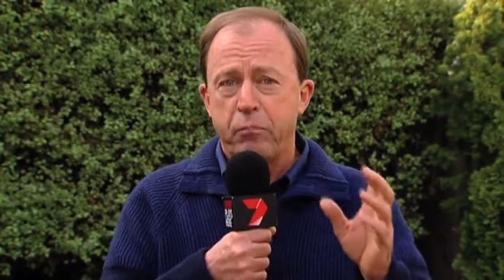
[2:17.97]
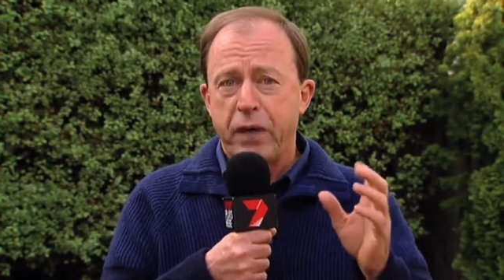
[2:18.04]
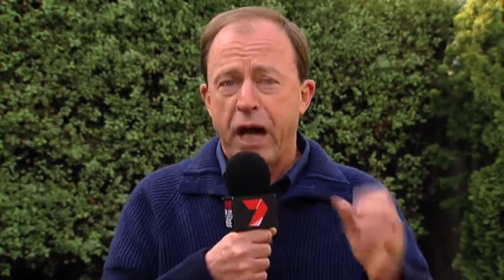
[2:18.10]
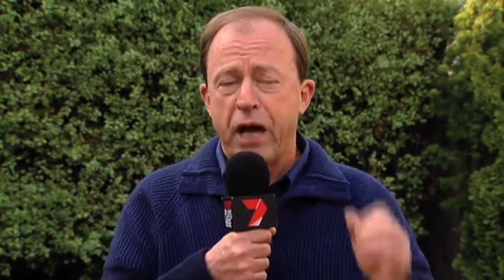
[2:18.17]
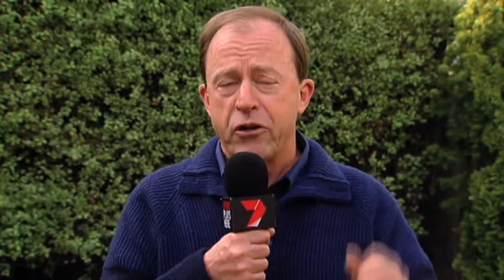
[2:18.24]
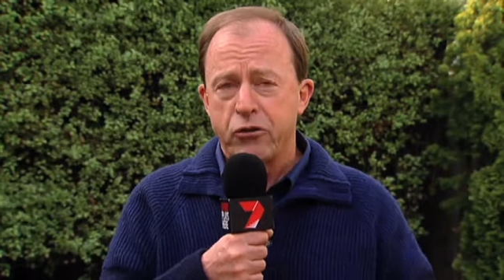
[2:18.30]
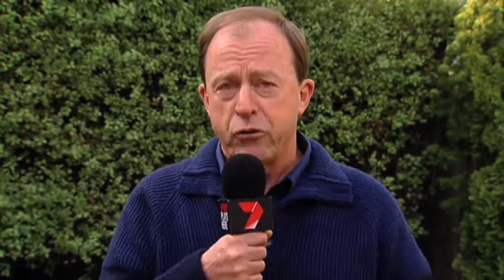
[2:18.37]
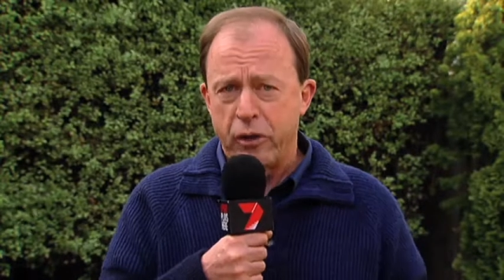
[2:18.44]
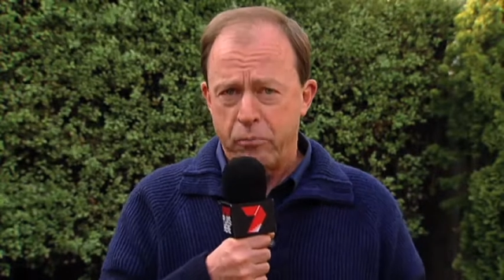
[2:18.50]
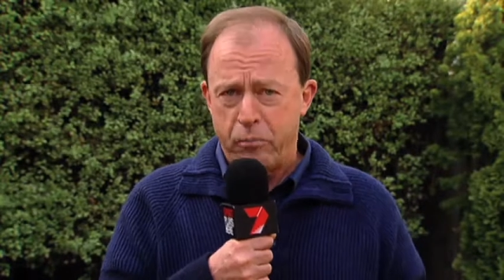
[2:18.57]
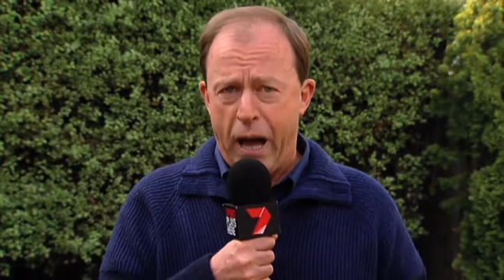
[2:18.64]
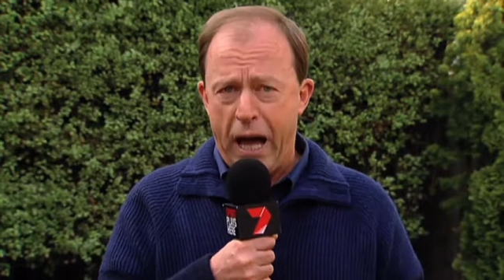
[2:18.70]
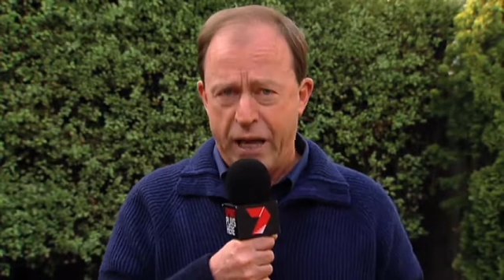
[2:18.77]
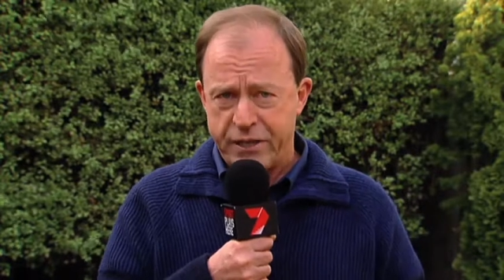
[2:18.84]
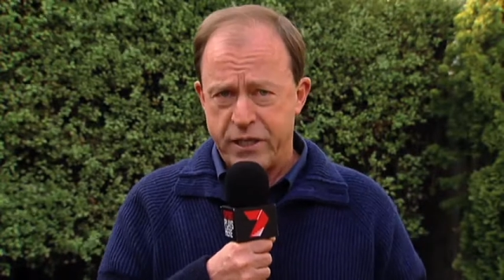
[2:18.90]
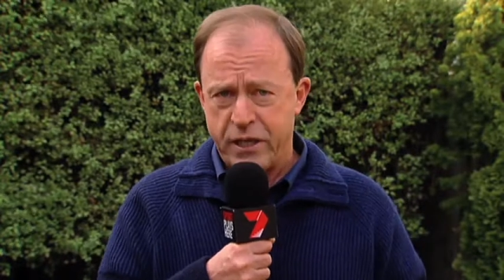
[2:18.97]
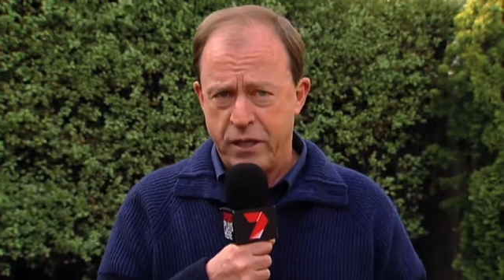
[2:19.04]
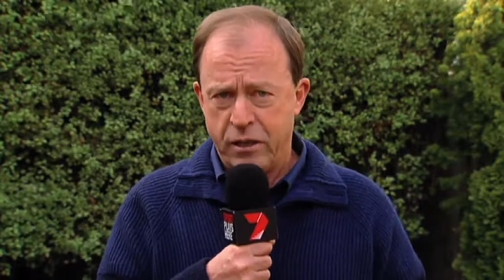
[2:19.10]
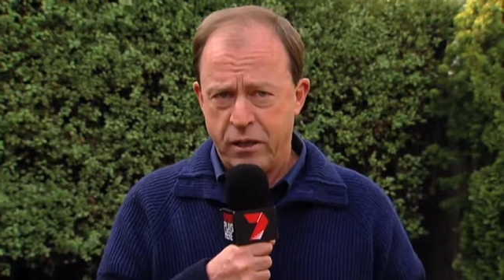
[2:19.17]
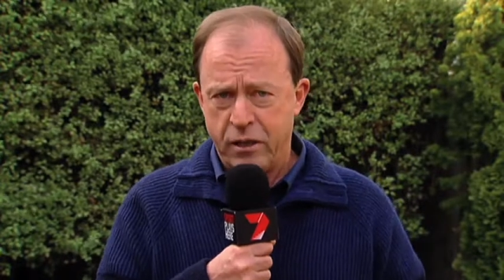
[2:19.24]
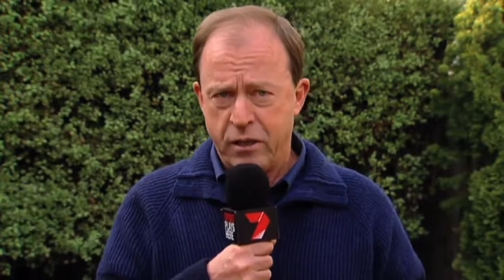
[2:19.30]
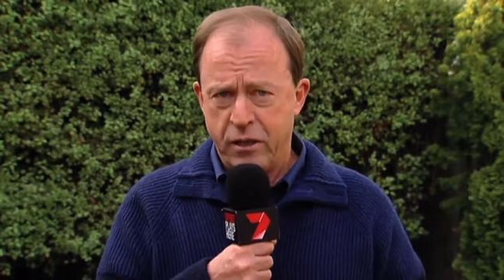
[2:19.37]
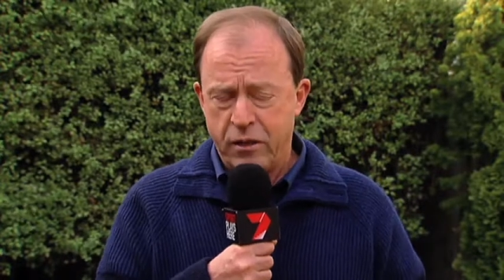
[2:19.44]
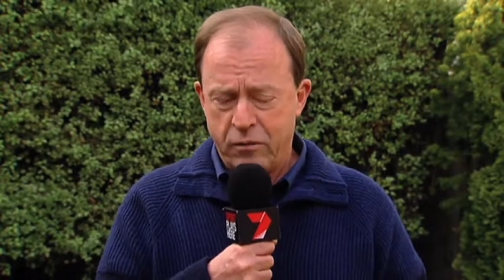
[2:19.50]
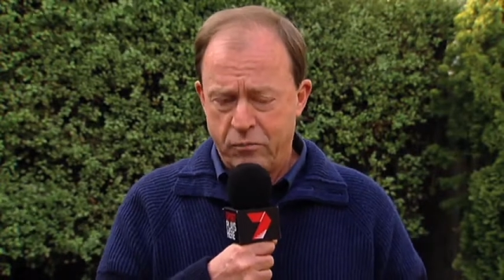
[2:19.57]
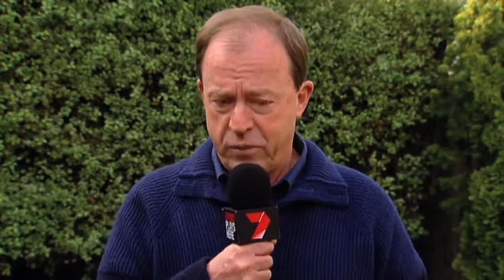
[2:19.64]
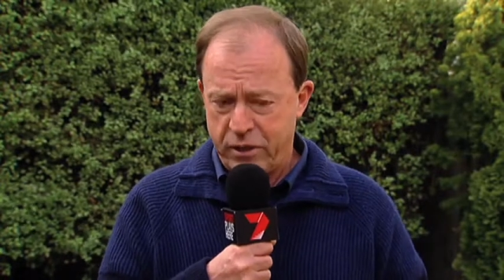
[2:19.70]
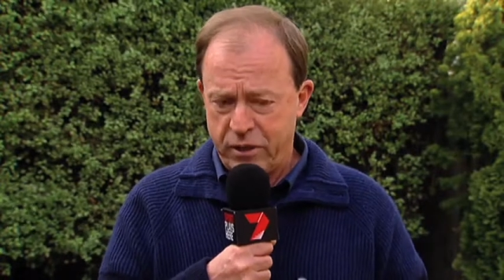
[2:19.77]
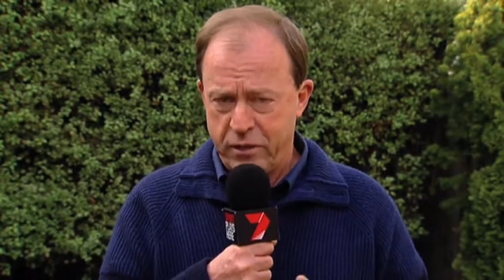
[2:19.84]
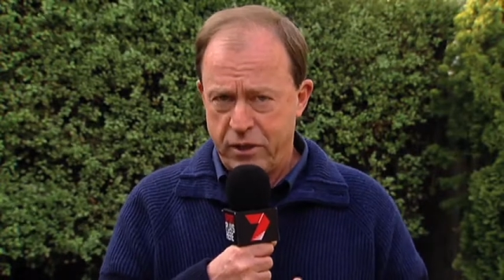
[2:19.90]
country punt,
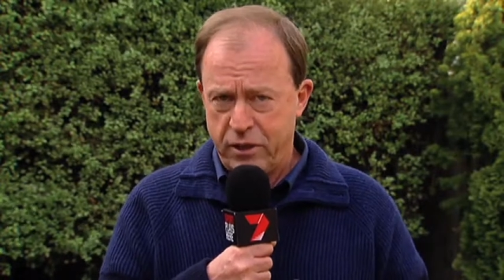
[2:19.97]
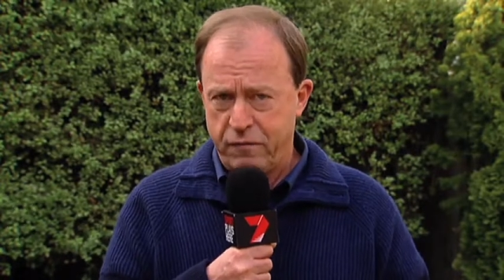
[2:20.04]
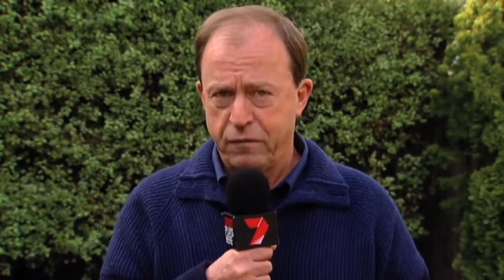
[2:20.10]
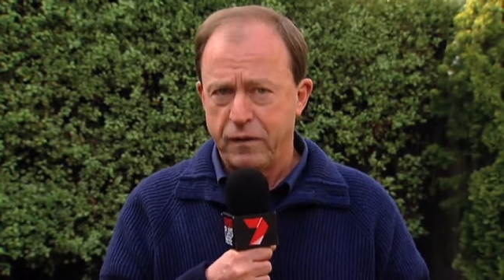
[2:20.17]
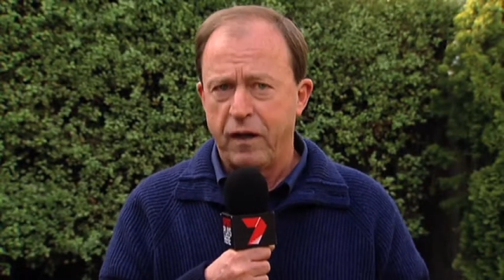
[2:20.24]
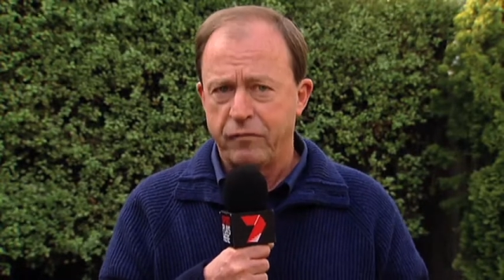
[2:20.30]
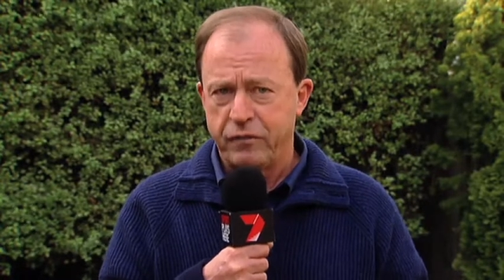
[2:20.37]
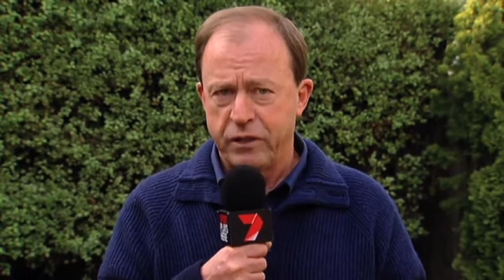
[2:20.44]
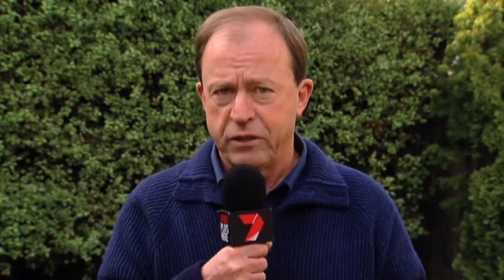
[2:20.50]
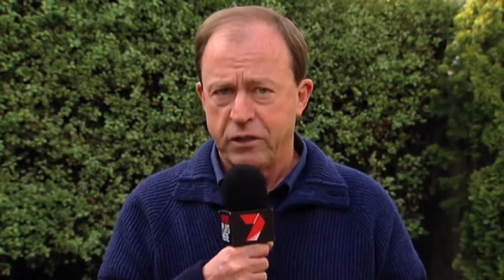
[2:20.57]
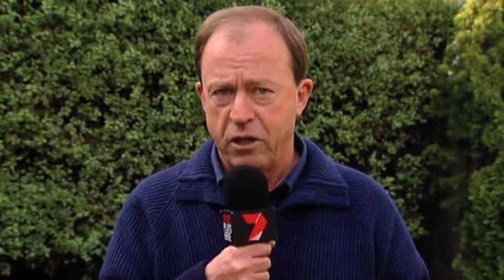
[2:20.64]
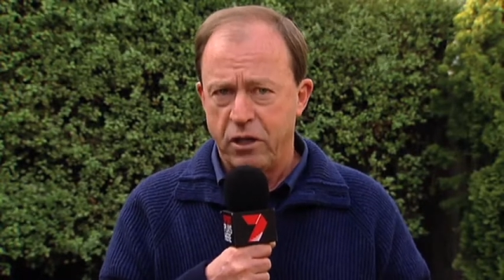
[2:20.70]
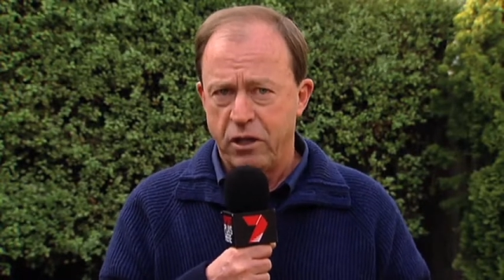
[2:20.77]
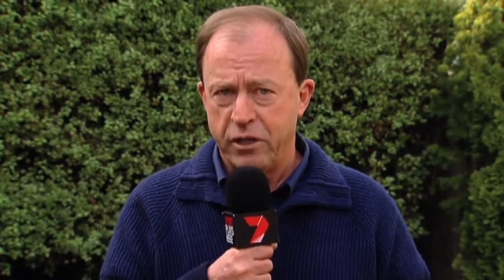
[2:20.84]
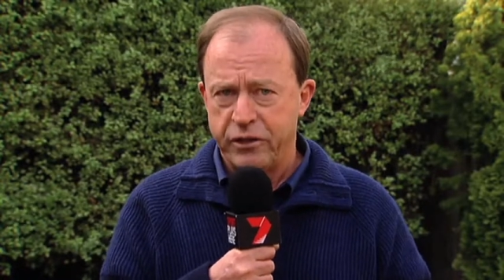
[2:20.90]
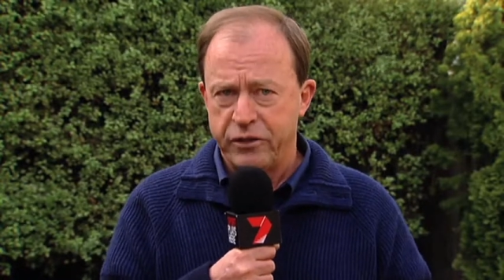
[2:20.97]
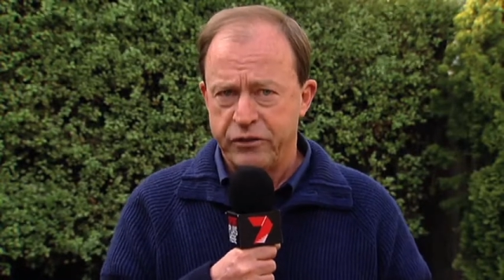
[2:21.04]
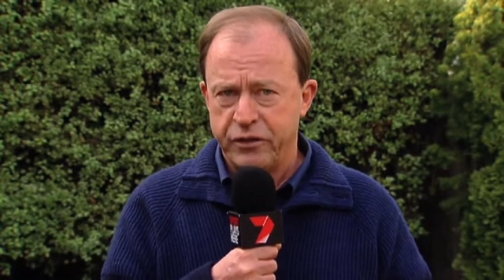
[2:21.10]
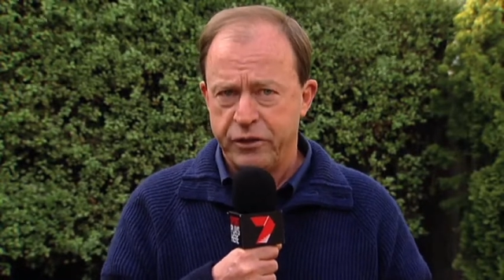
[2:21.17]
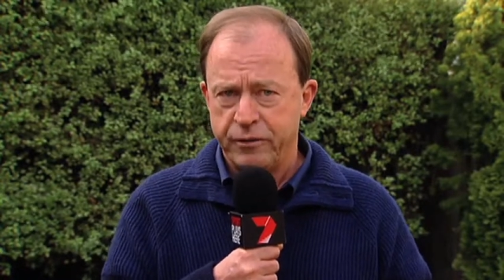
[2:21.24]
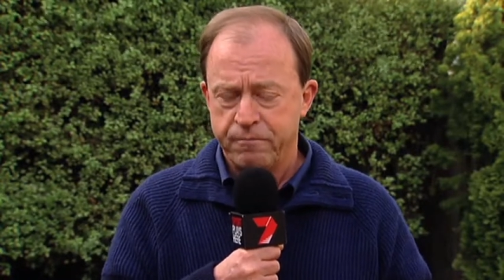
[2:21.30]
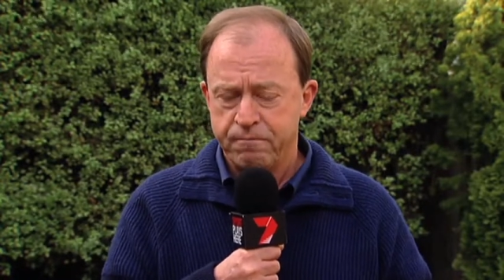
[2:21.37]
but he fluffed his lines.